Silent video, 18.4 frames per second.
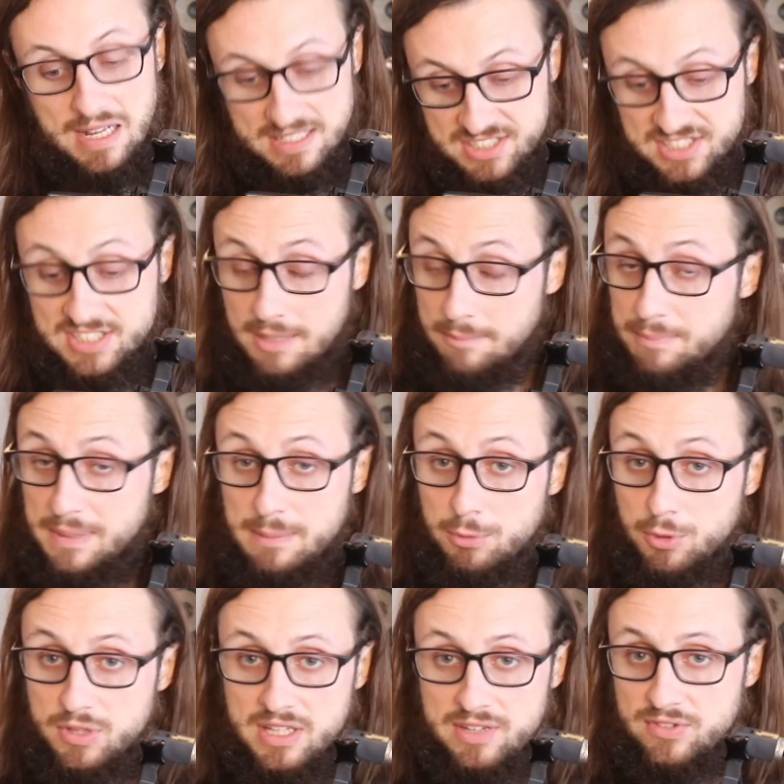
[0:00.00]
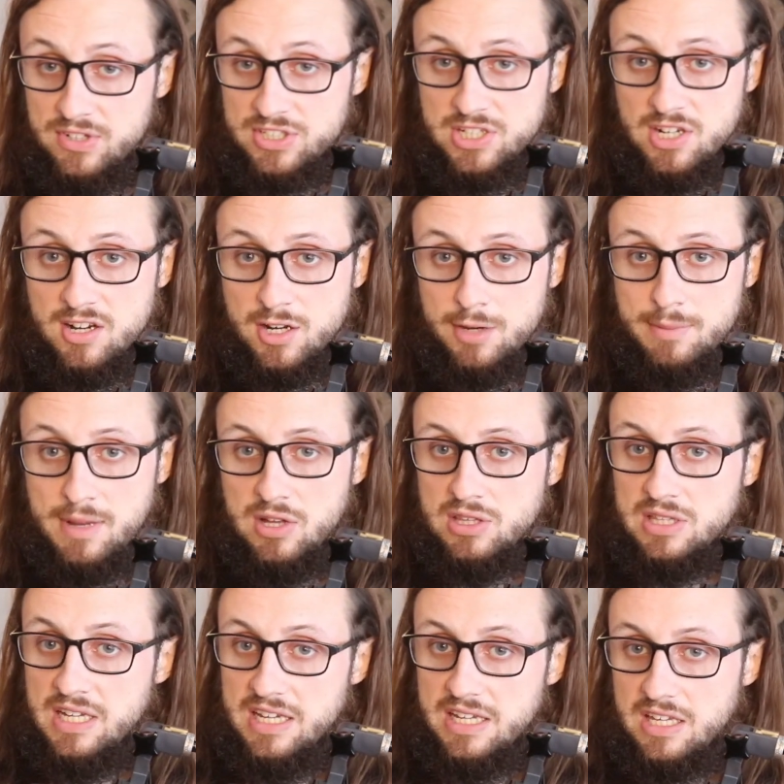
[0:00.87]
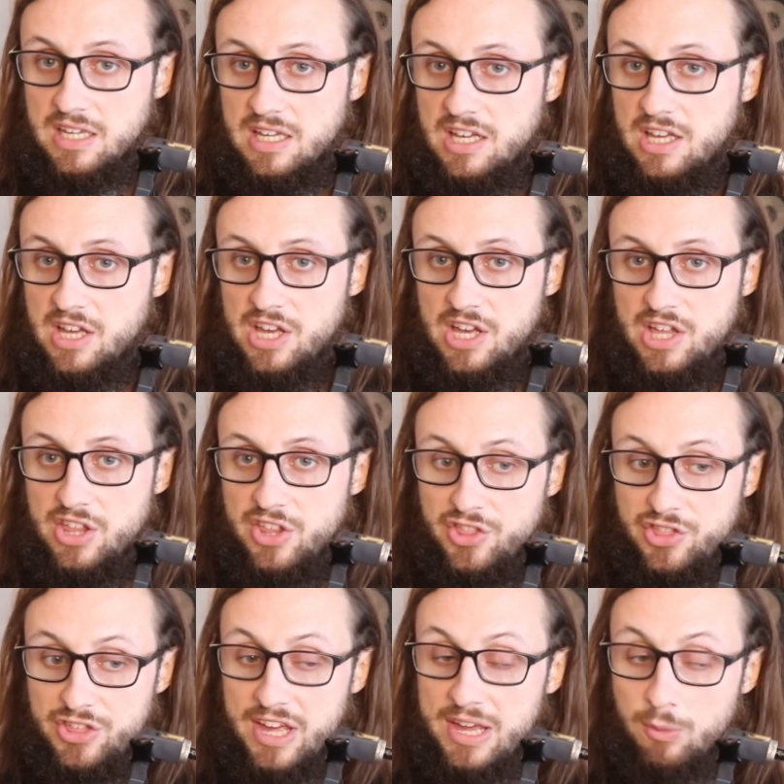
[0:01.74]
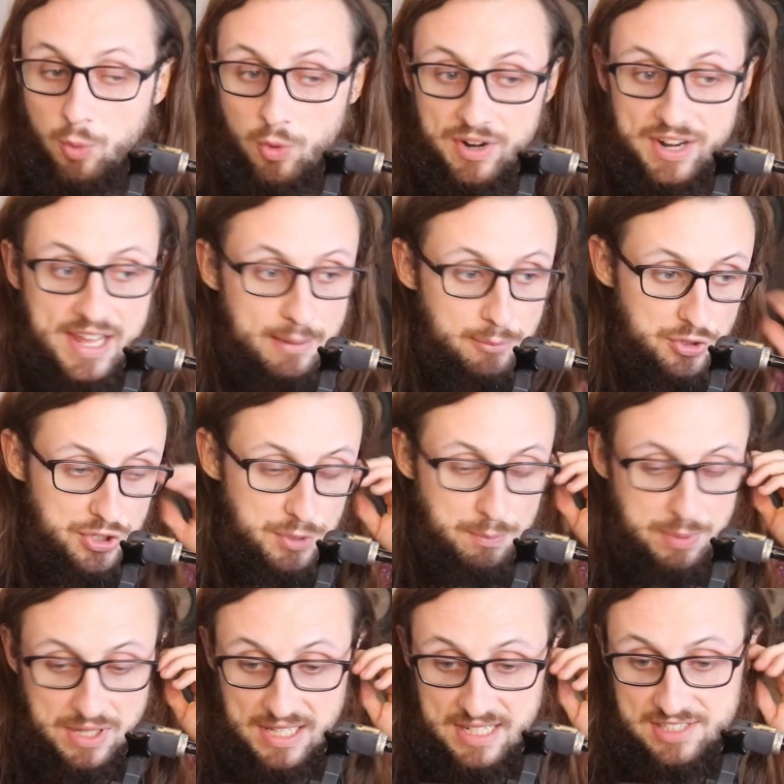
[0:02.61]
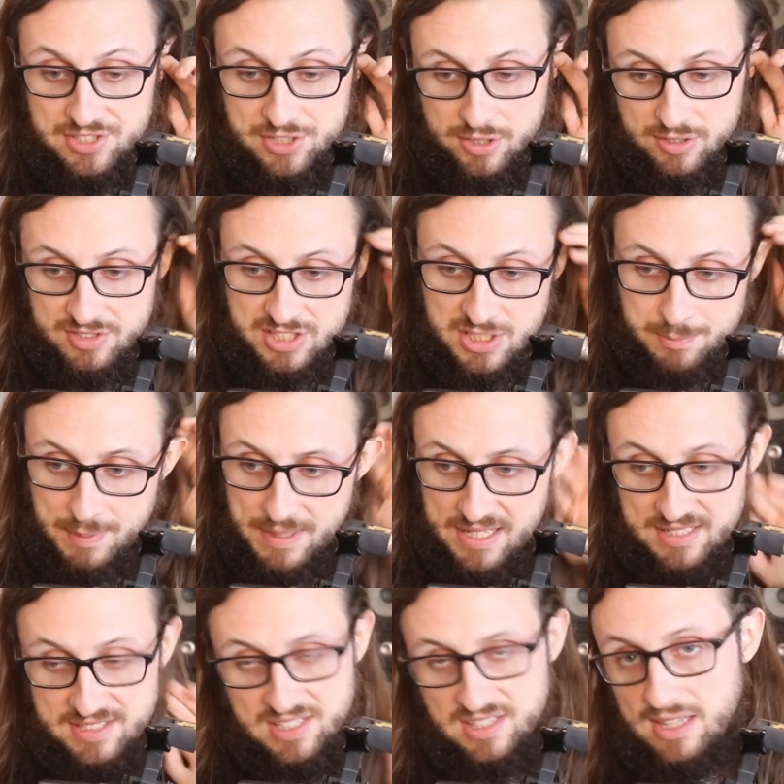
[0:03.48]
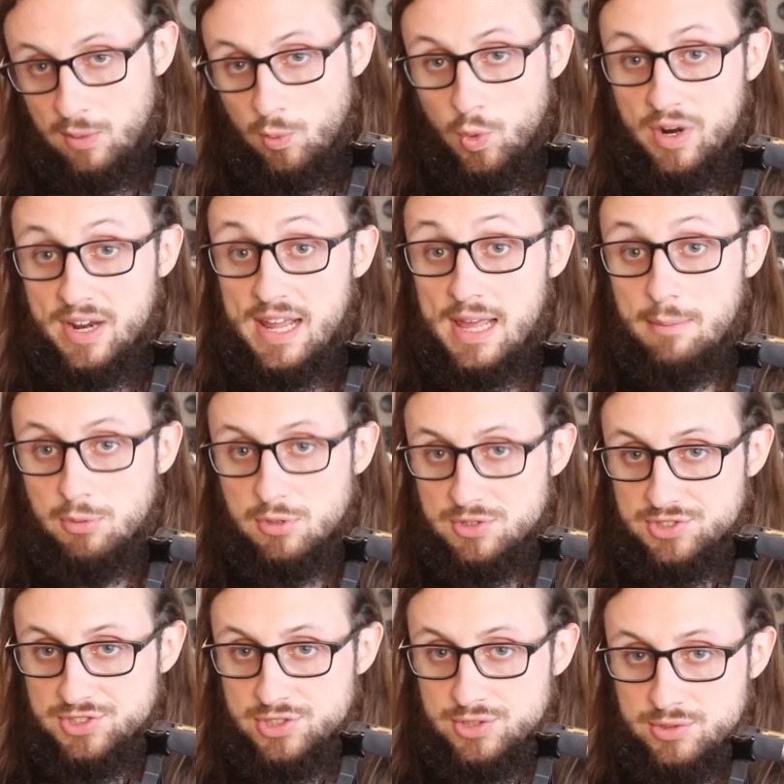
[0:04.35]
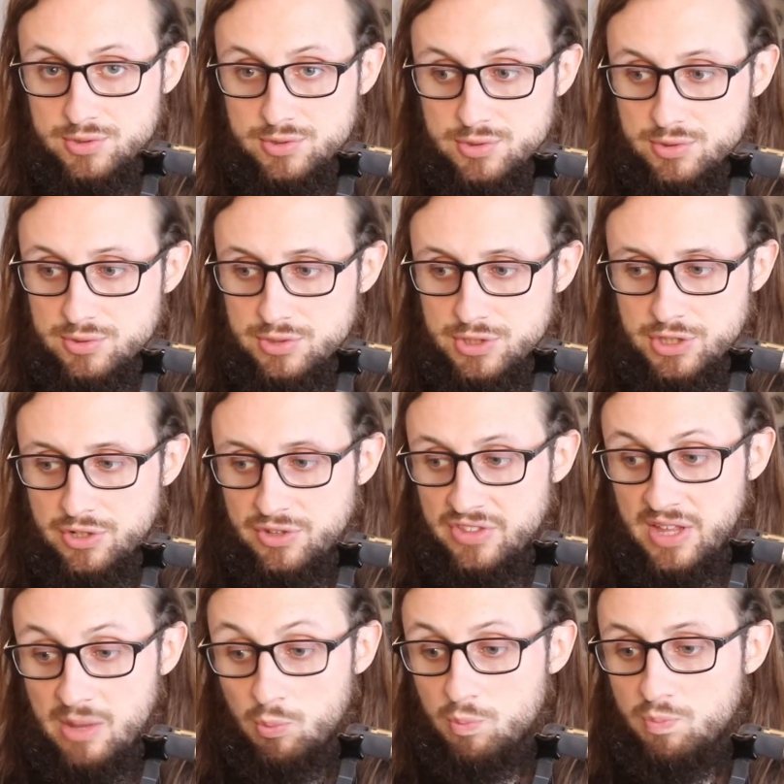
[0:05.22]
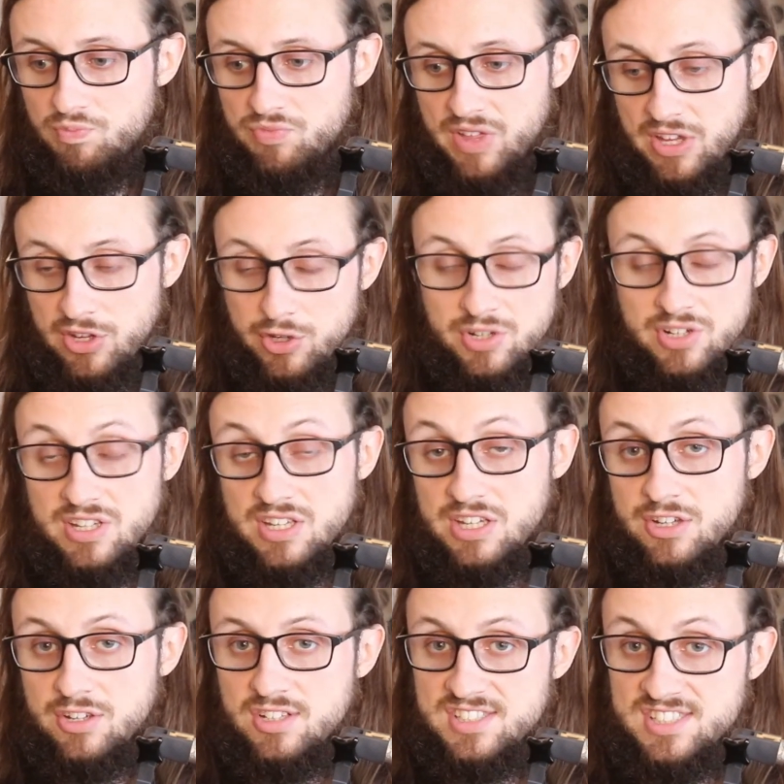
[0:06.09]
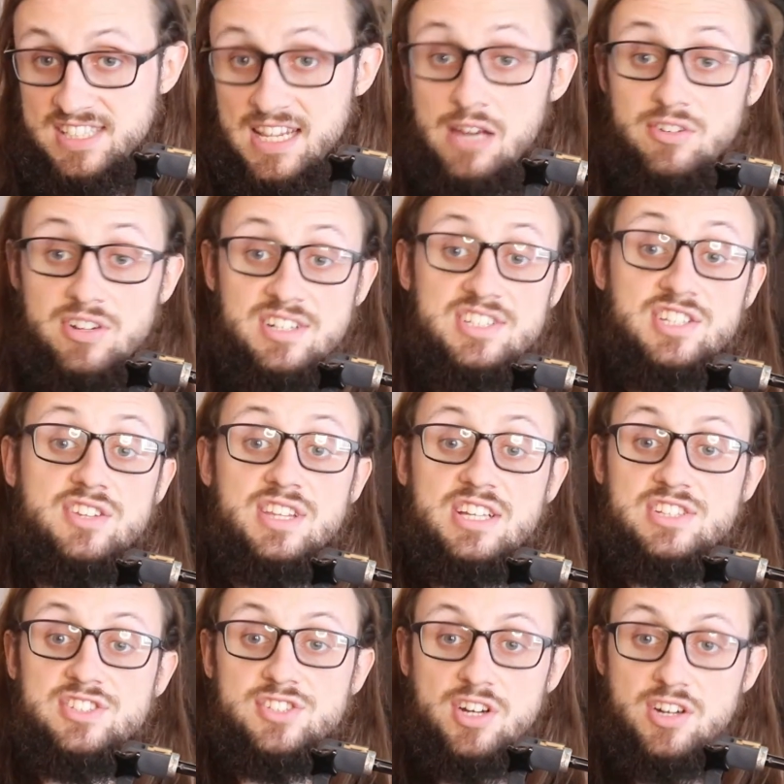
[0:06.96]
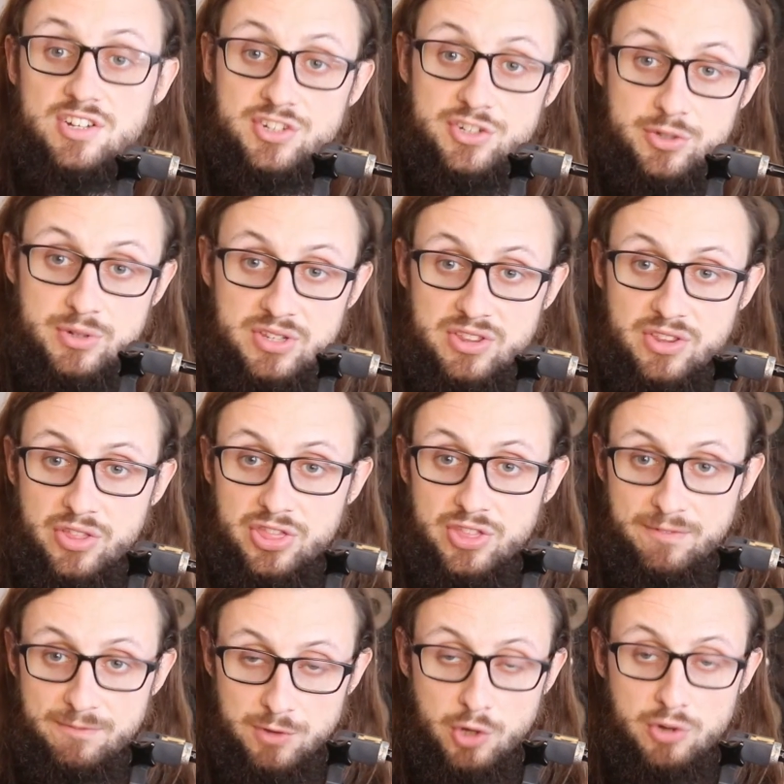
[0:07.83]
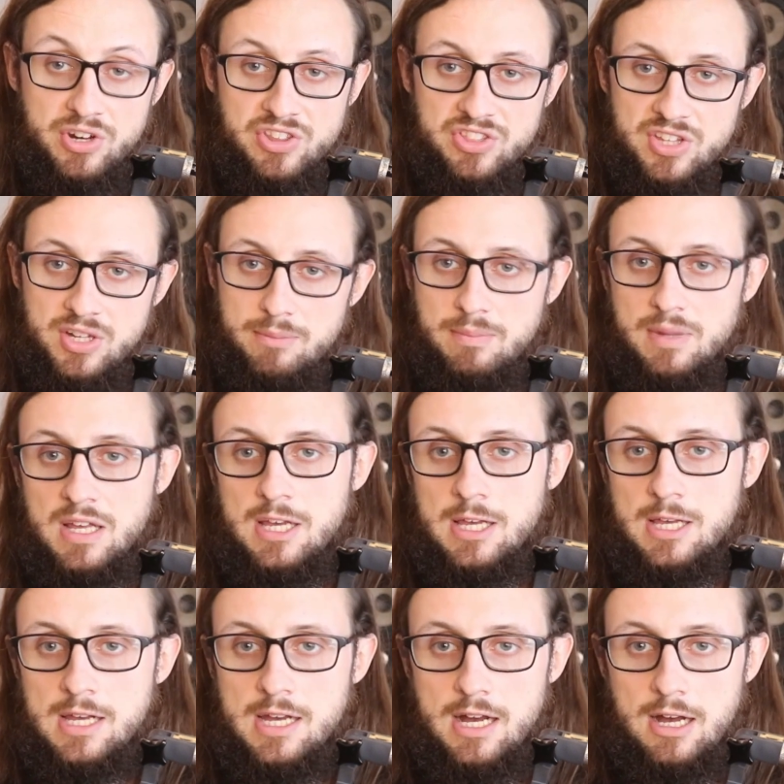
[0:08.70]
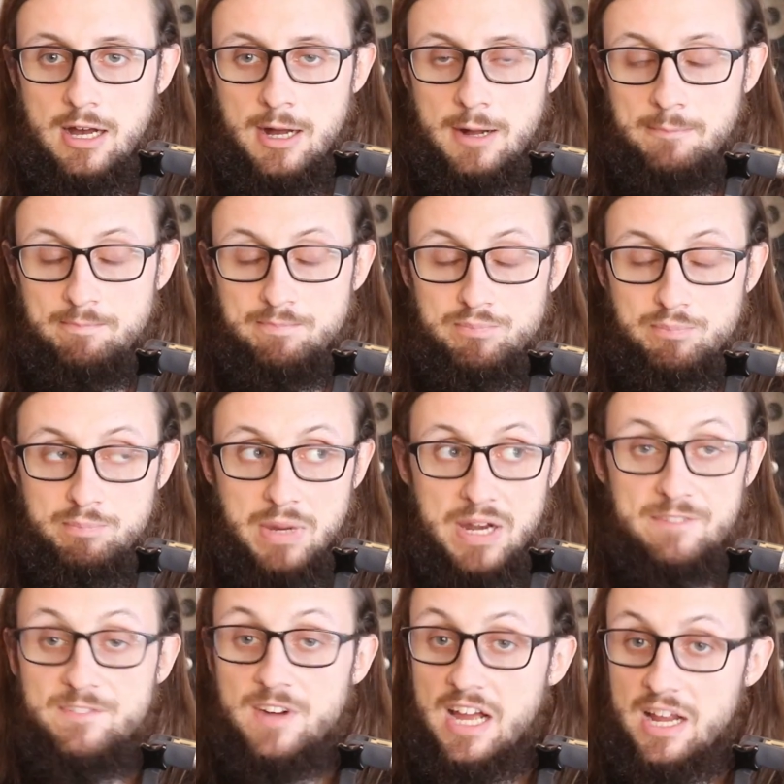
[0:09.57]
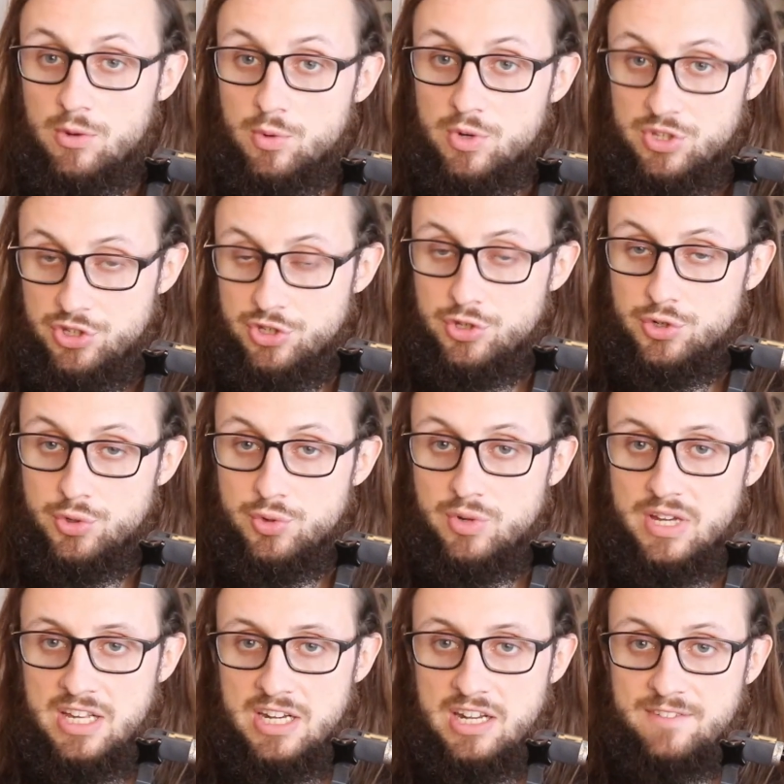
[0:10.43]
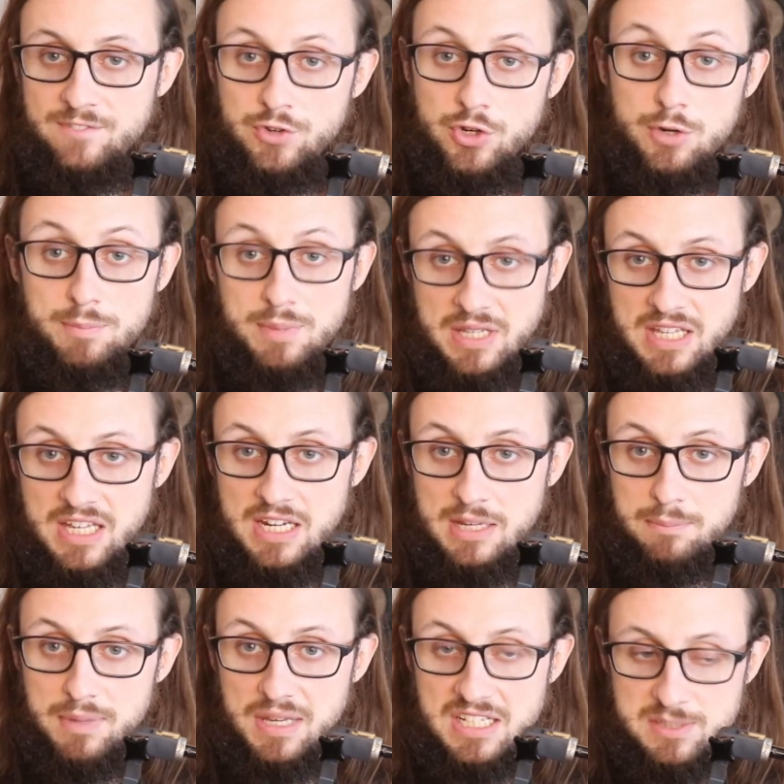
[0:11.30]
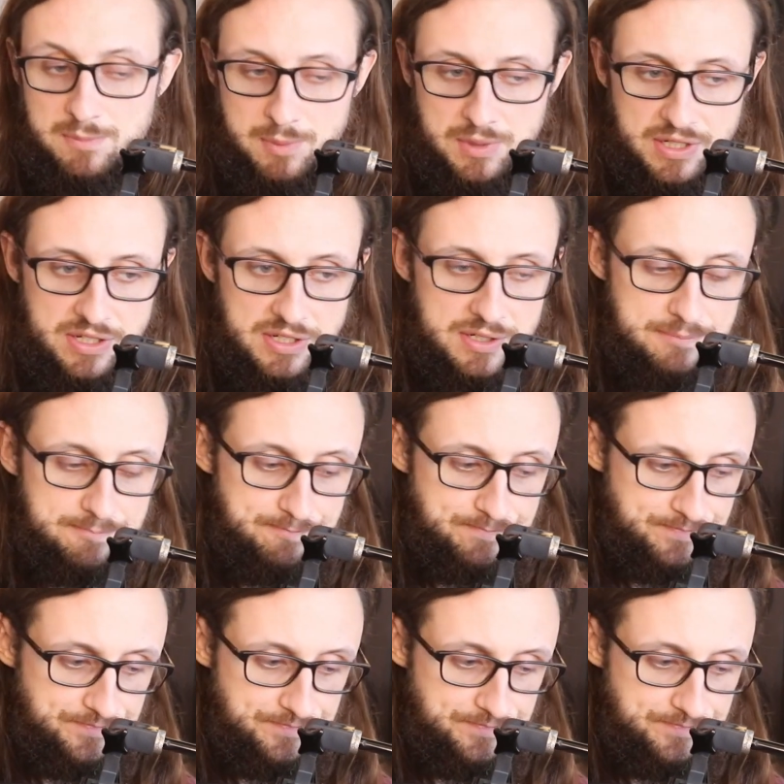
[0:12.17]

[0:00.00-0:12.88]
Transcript: some people even talk about like they weren't able to play certain speeds, and they weren't able to, and they couldn't get a good sound until they started doing the floating thumb. But if I were you, and if you're a beginning bass player,